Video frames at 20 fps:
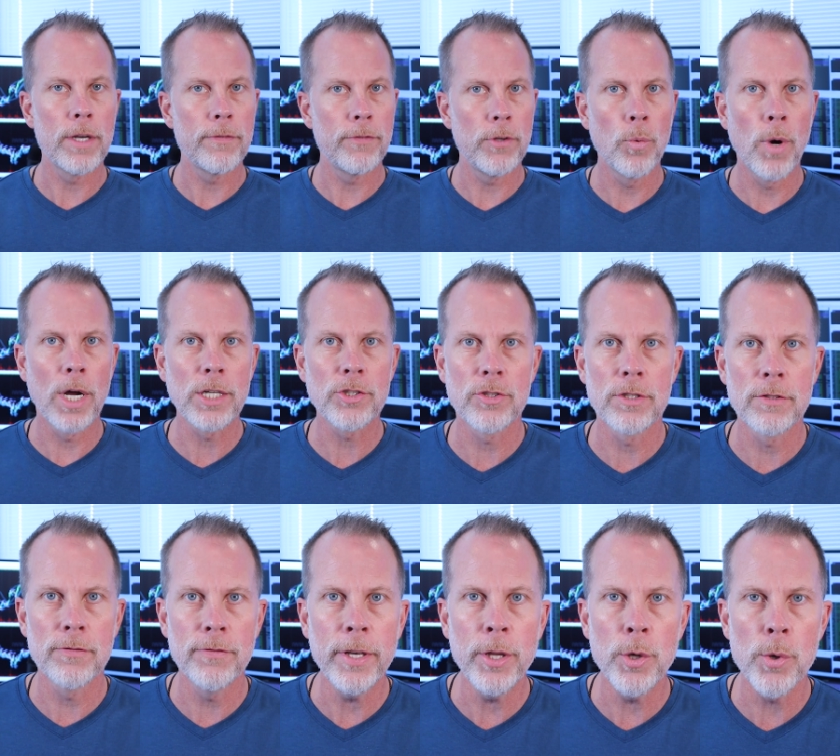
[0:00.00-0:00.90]
that if you watch
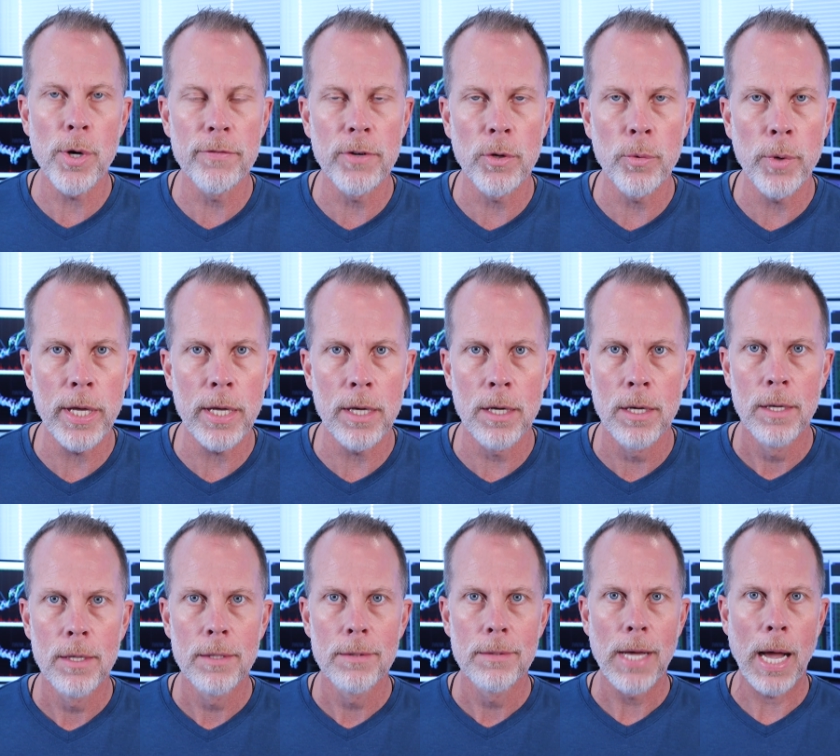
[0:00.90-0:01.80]
this video every week,
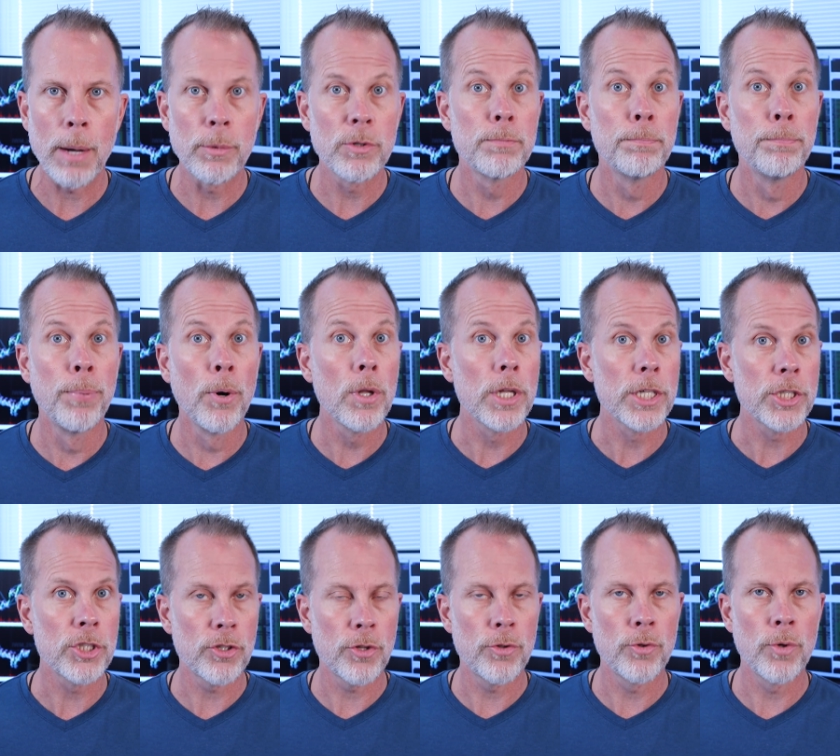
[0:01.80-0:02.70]
I was
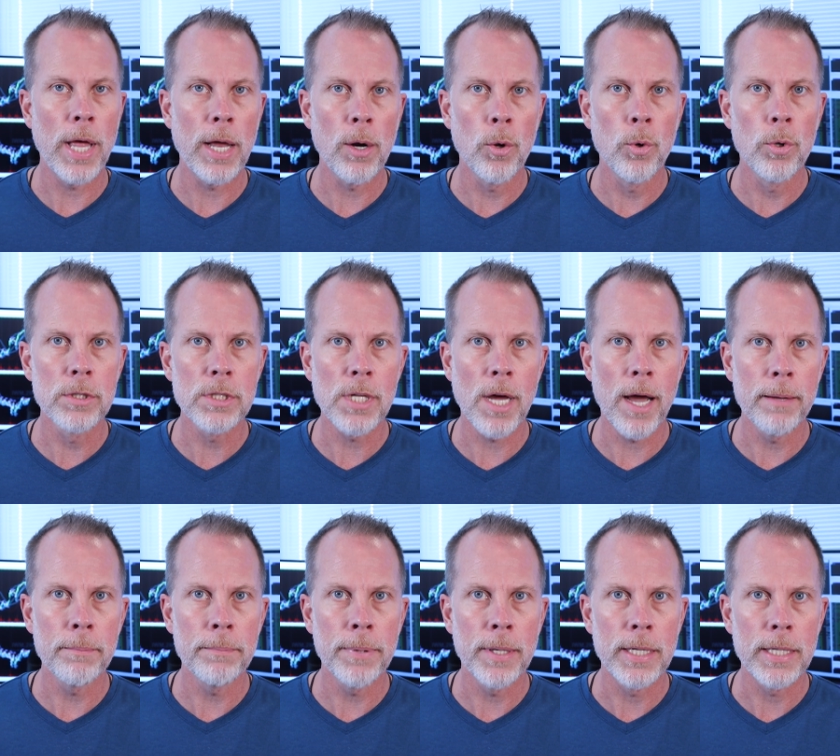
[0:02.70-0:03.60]
bullish through that whole
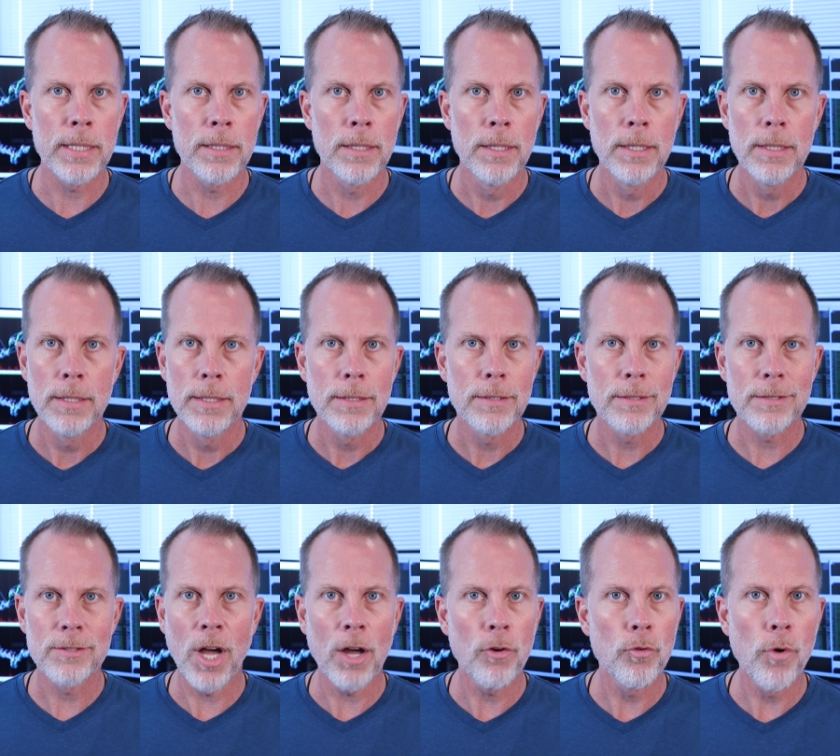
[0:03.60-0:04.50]
time period.
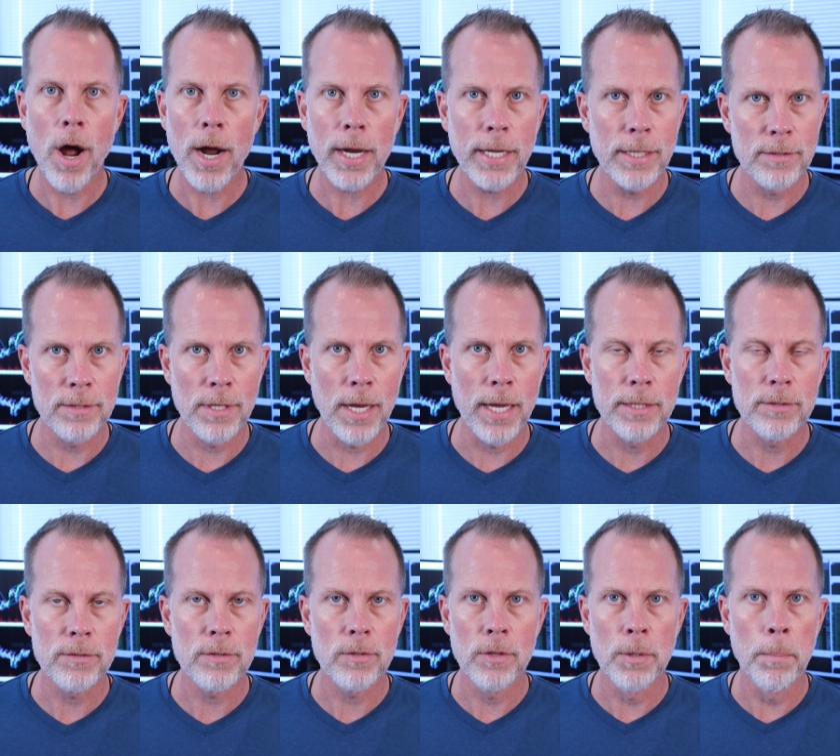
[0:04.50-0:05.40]
It's not rocket
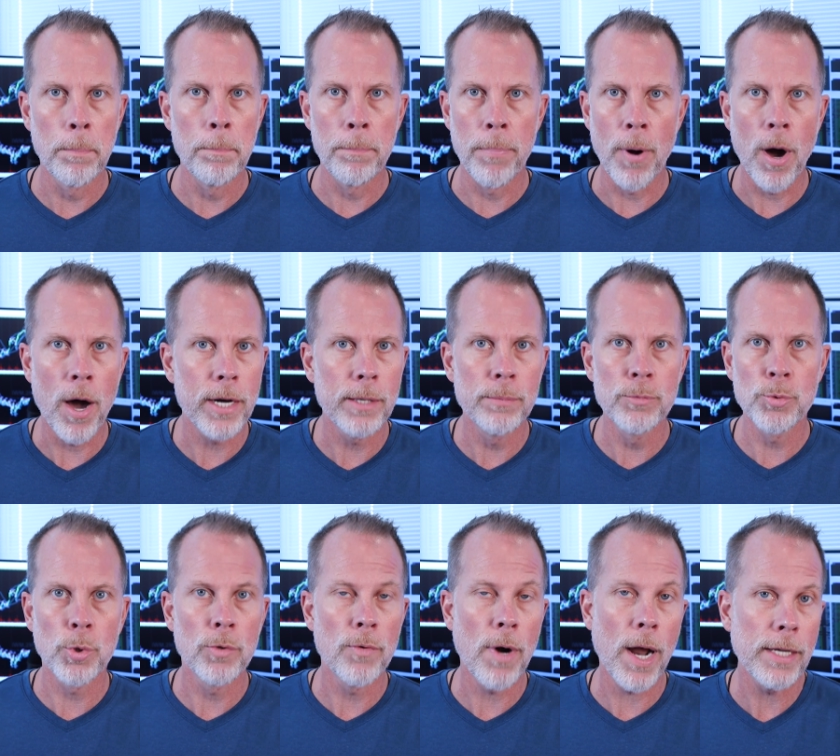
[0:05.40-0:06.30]
science. The
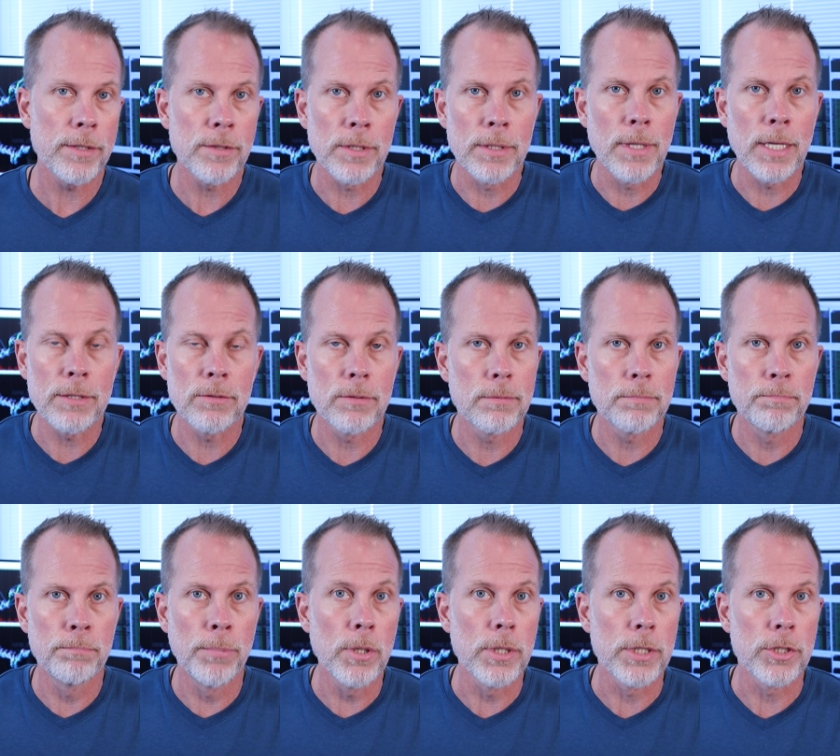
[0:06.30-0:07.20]
bottoms were rising. That's
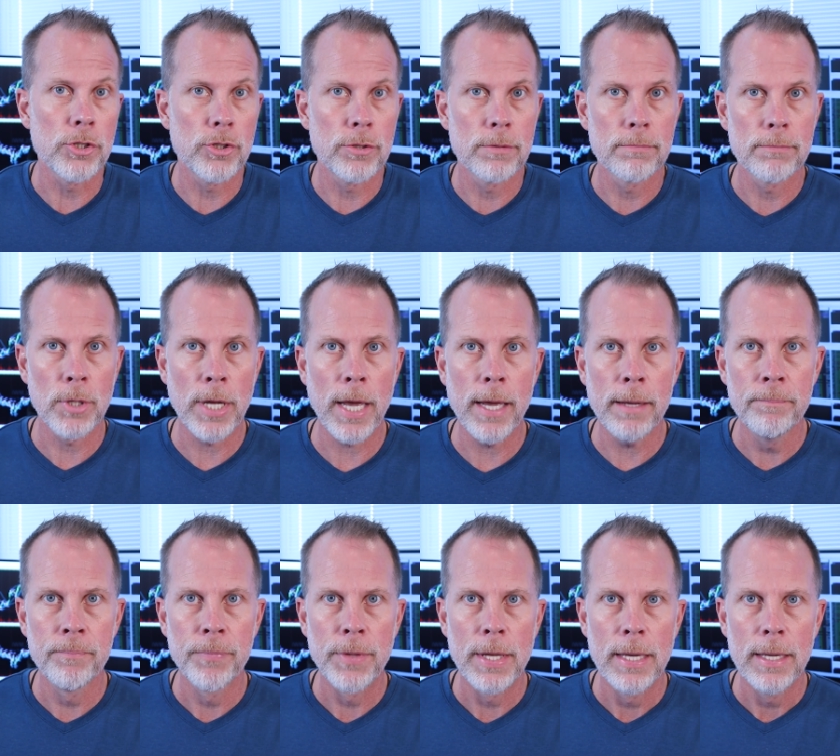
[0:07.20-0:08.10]
bullish,
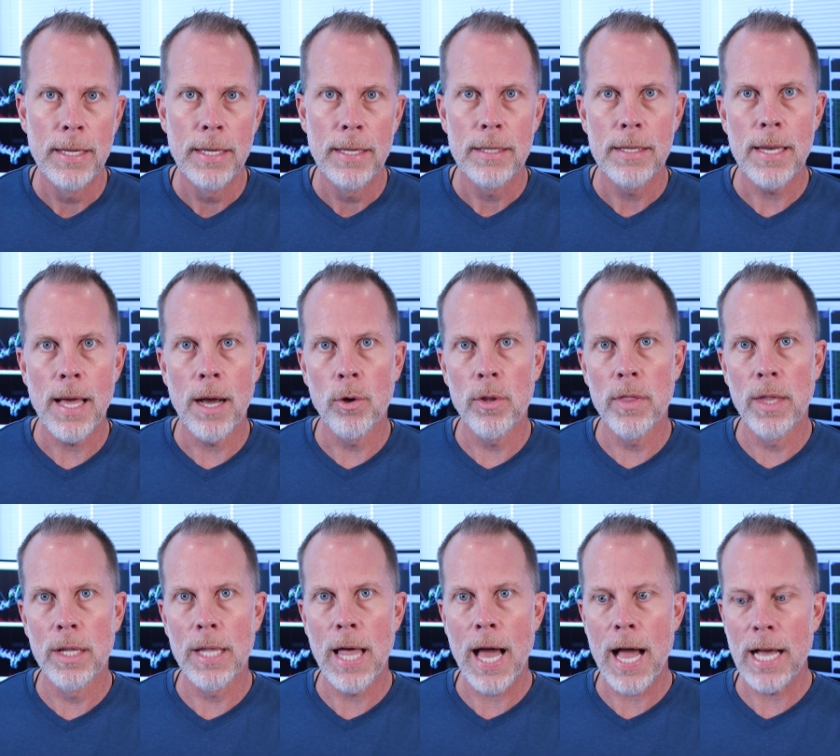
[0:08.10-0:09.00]
okay? Now in
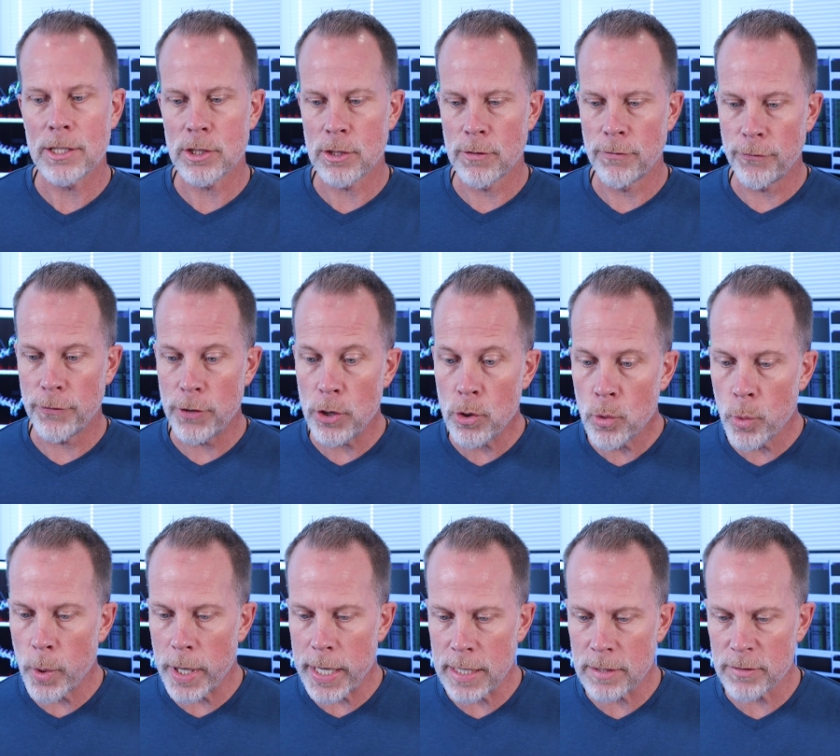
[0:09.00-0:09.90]
the last few
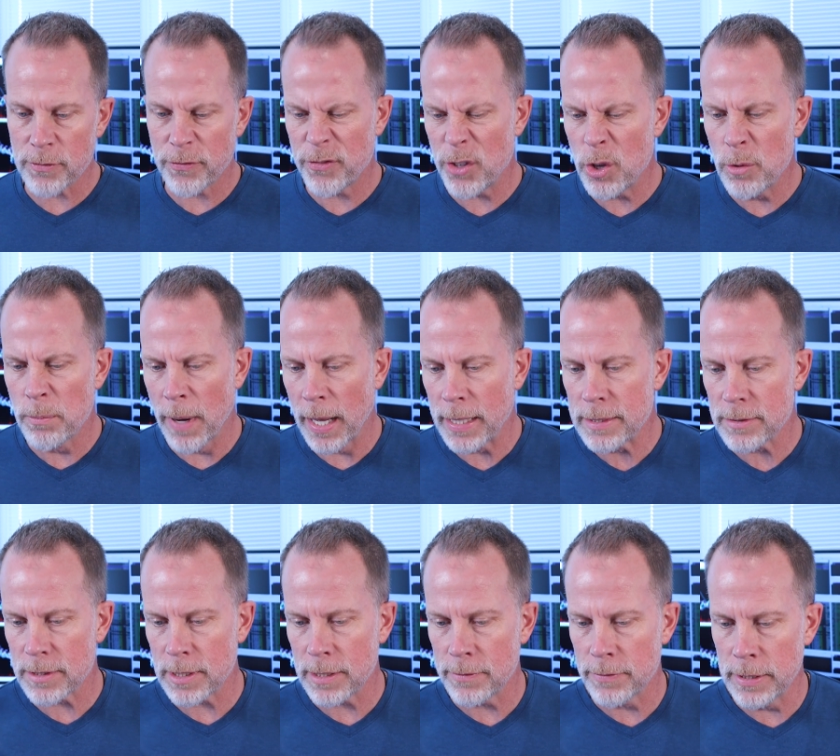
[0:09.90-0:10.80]
weeks, few
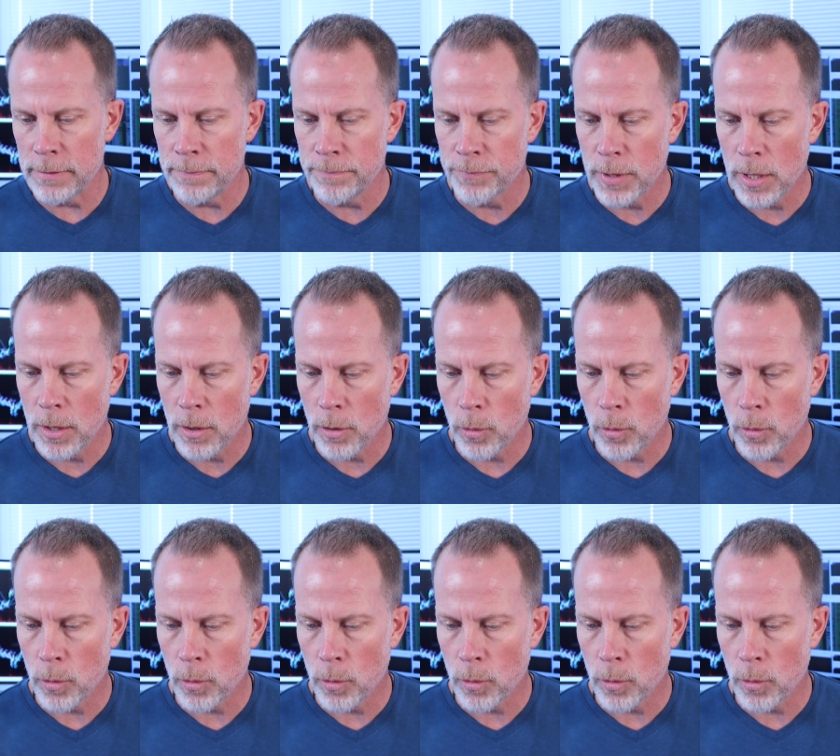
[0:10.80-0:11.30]
months even,